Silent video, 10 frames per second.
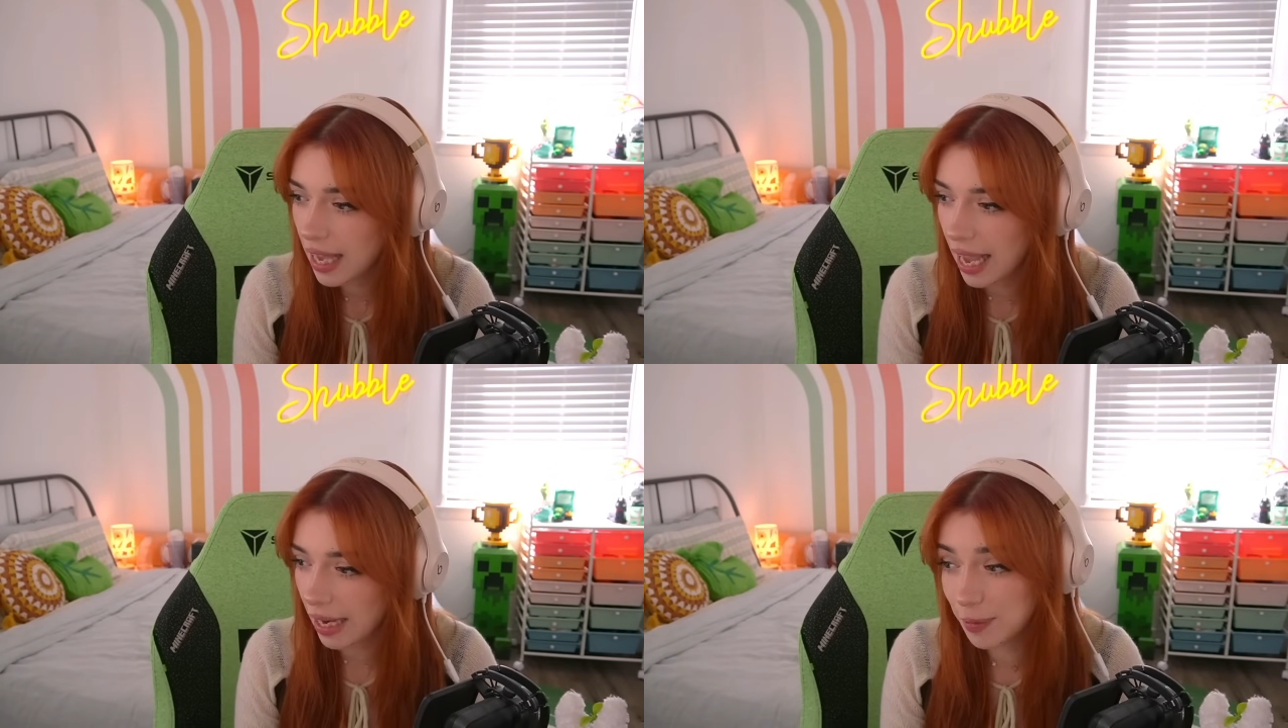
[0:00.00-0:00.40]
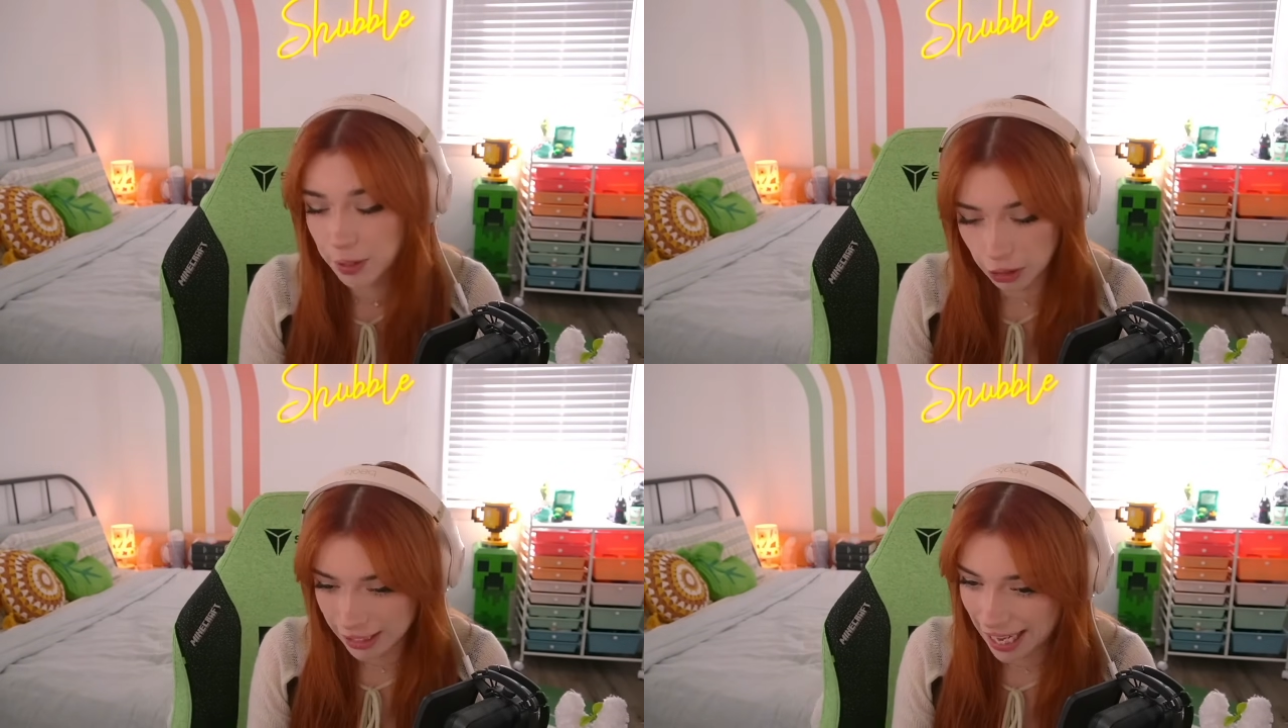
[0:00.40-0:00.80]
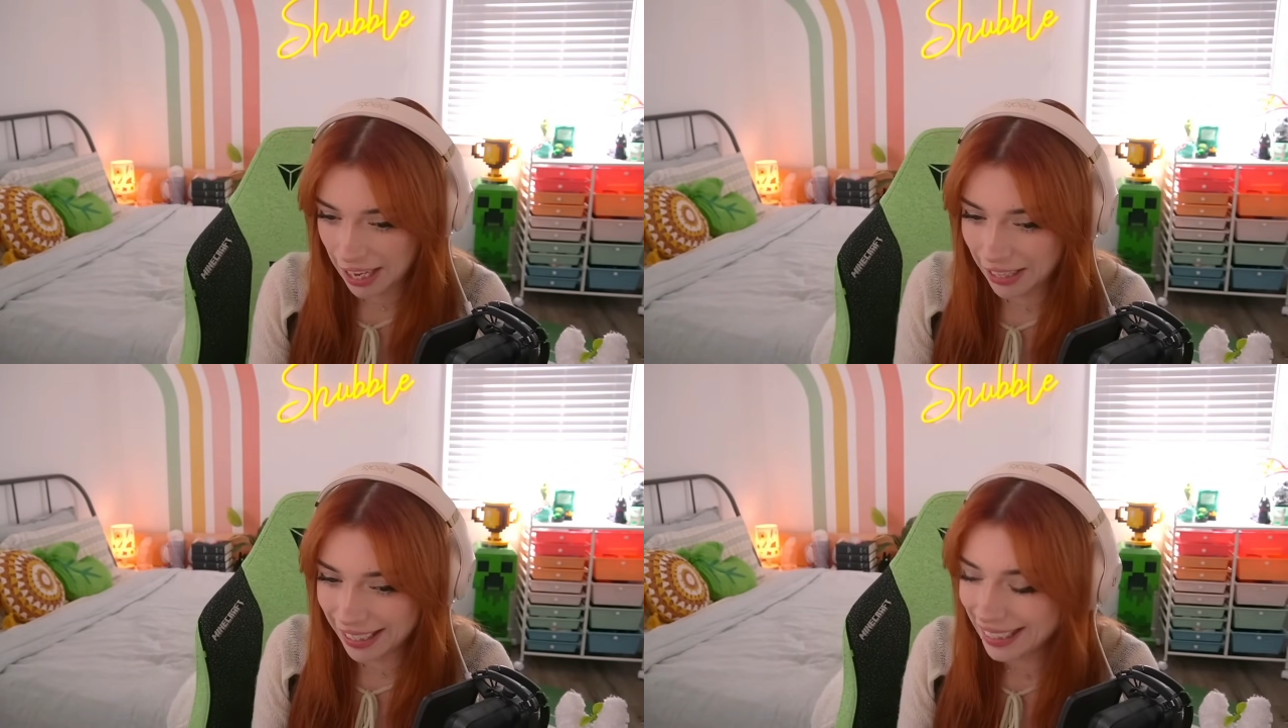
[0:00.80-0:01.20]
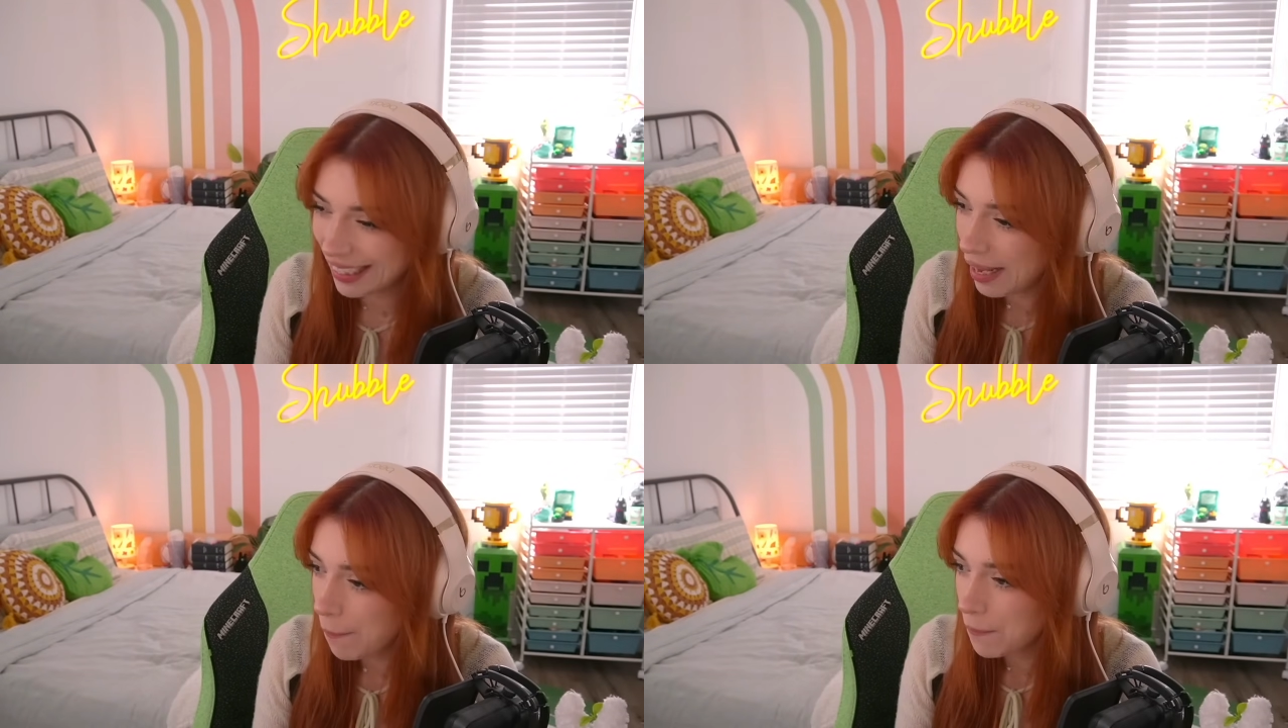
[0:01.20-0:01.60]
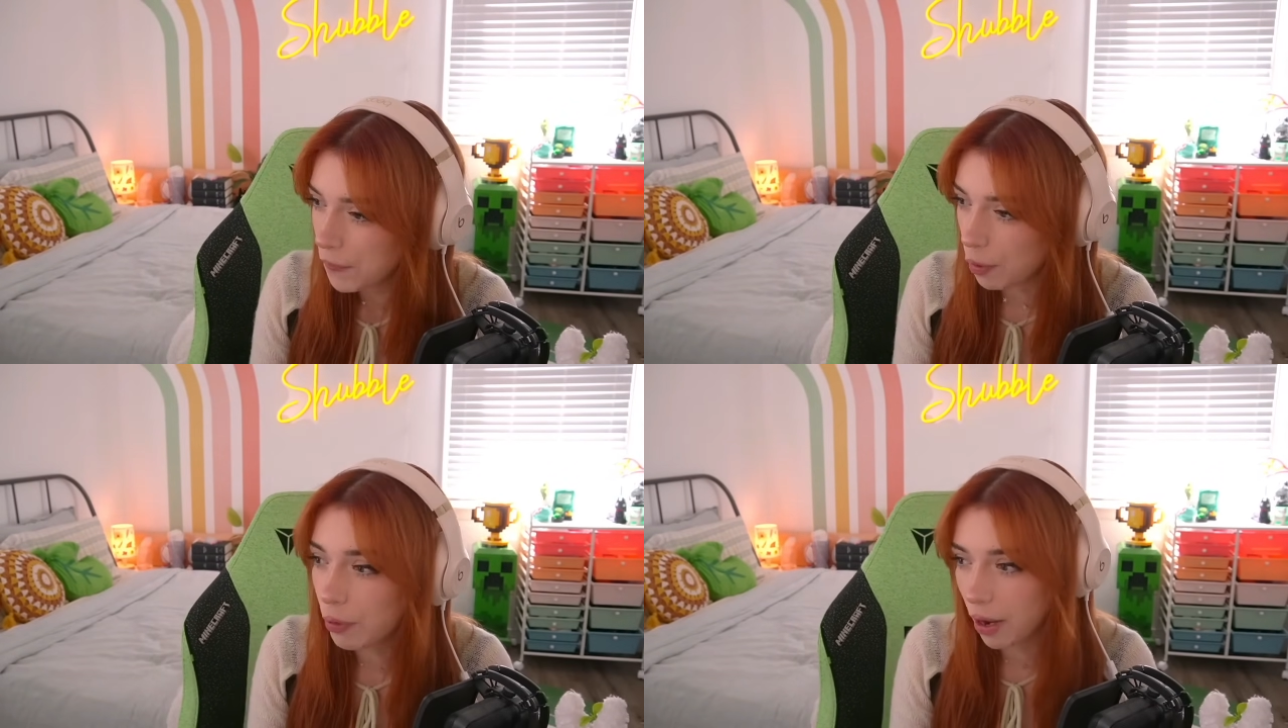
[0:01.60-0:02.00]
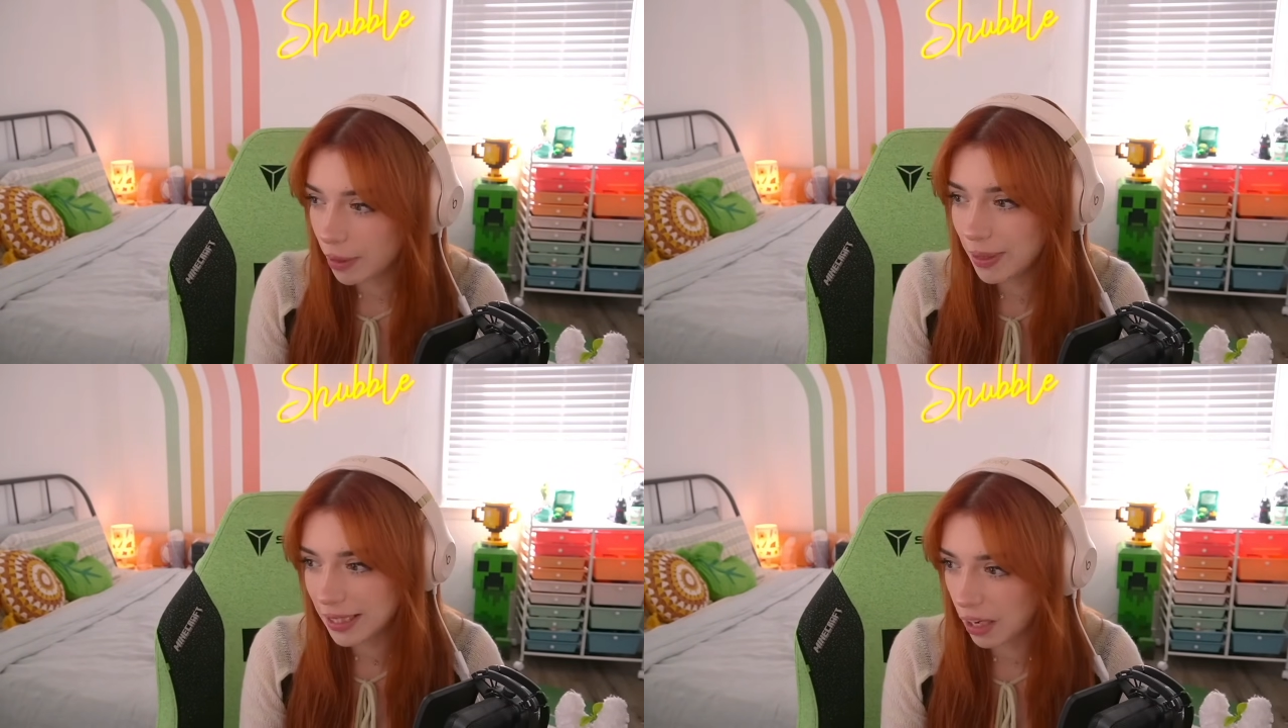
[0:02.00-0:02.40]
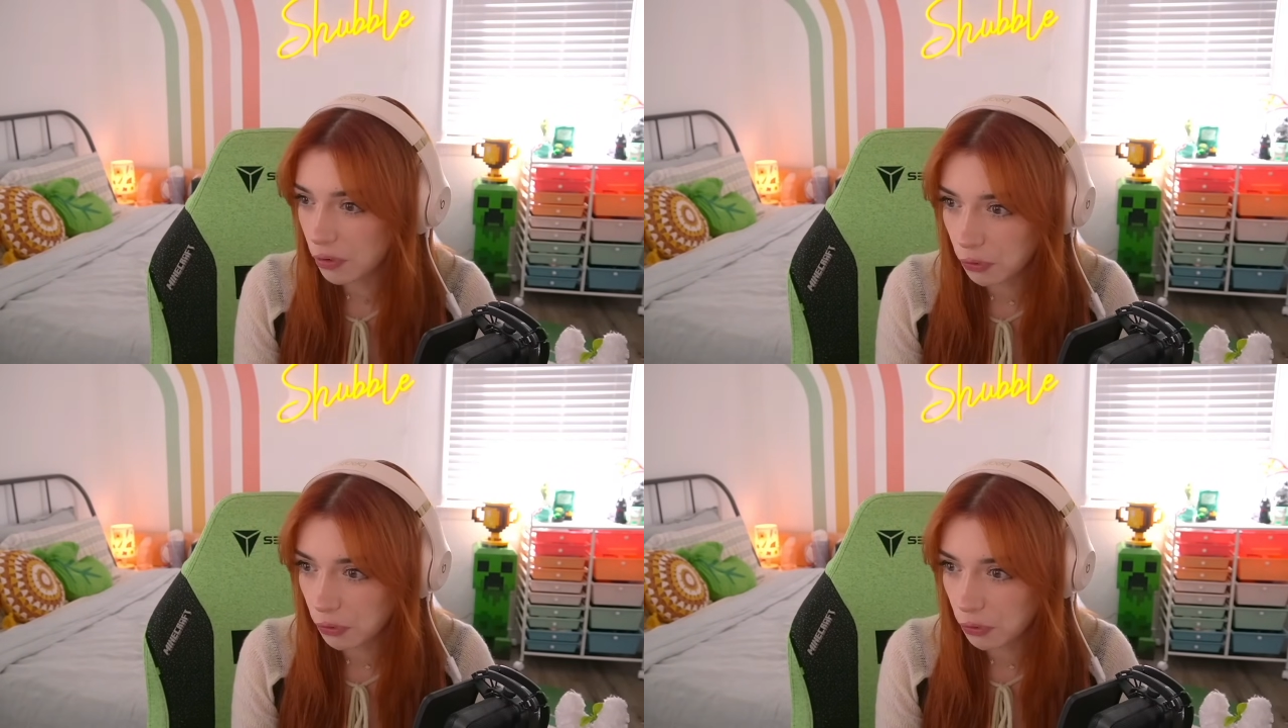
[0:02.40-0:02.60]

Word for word: and I'm still scared, and I'll probably be scared